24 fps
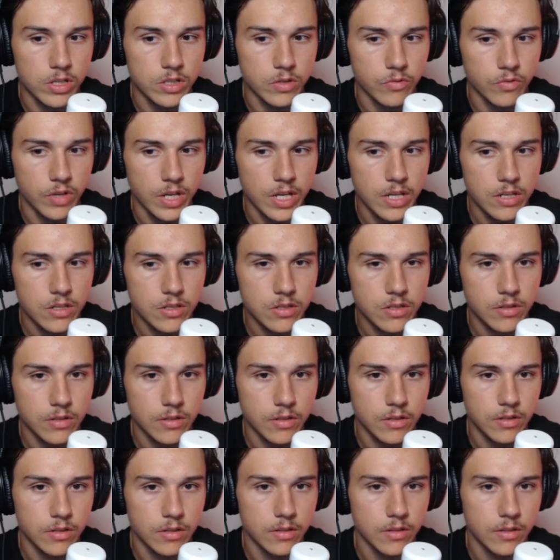a range?
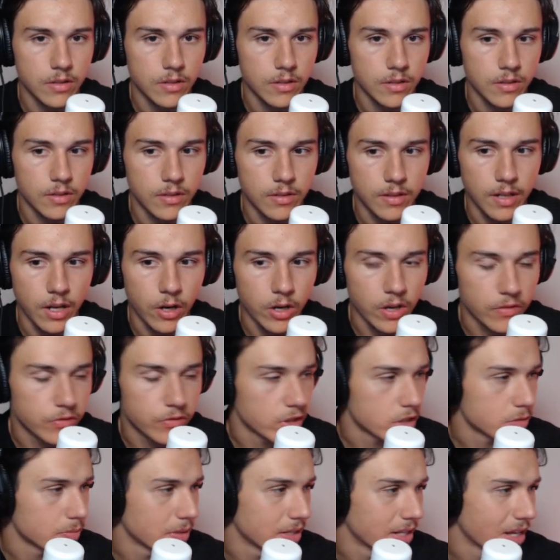I don't have to
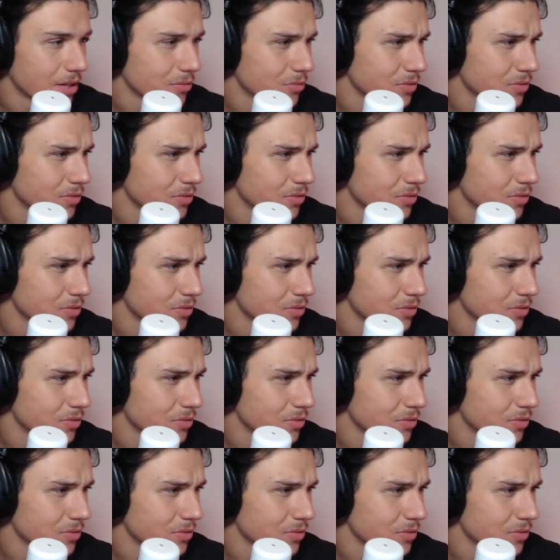explain that.